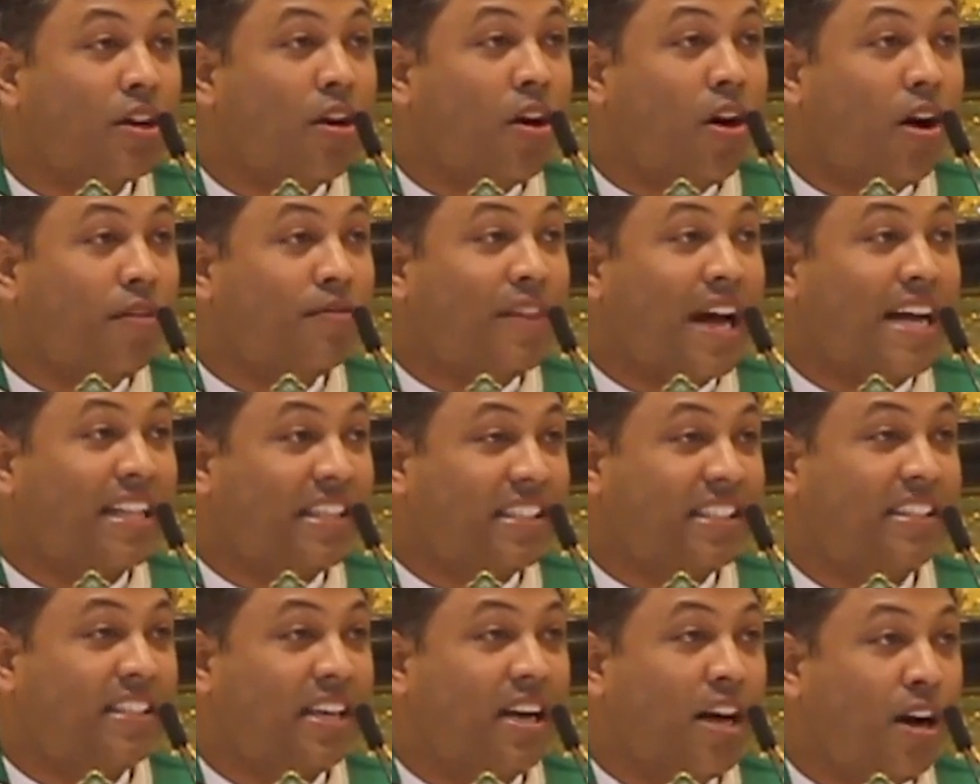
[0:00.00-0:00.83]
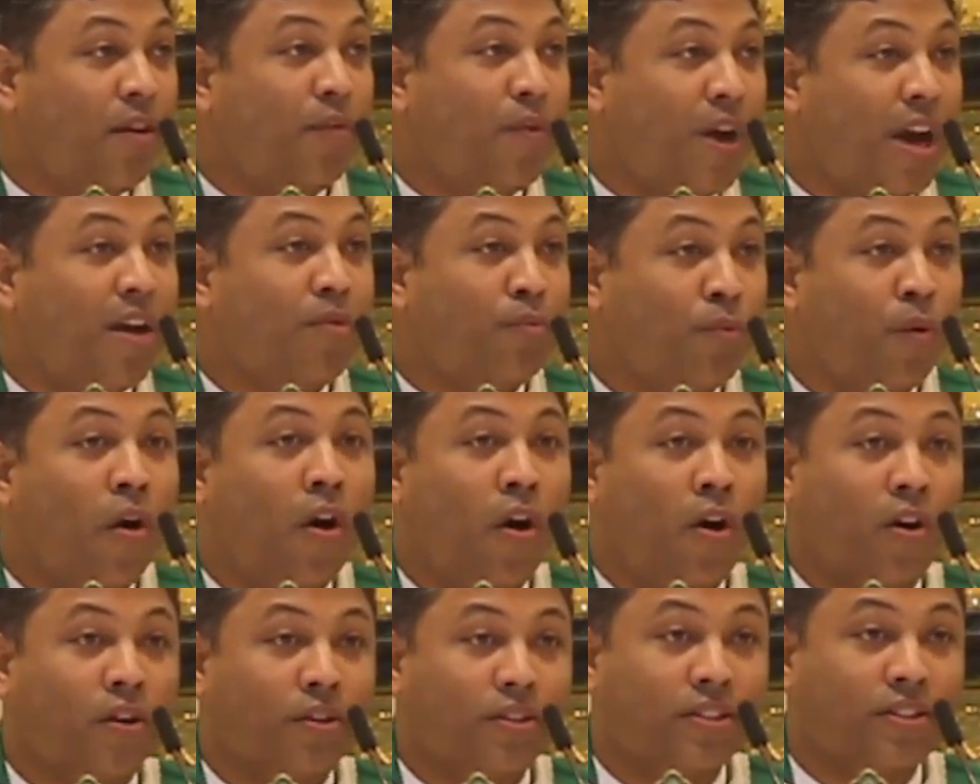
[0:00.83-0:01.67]
of that survey
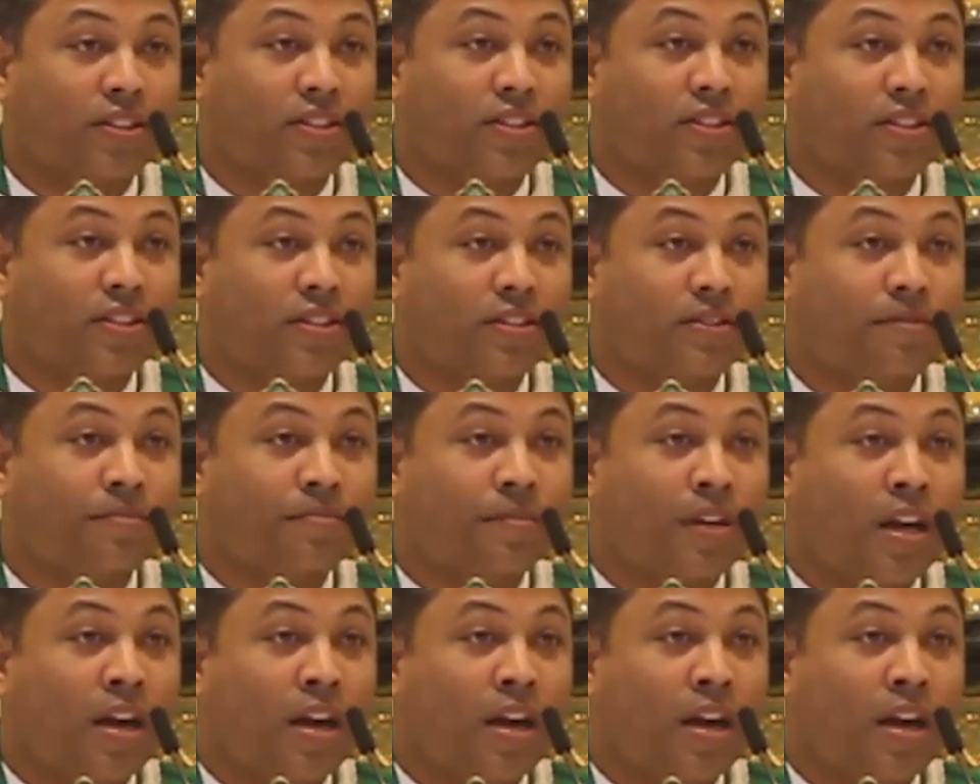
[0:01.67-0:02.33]
was.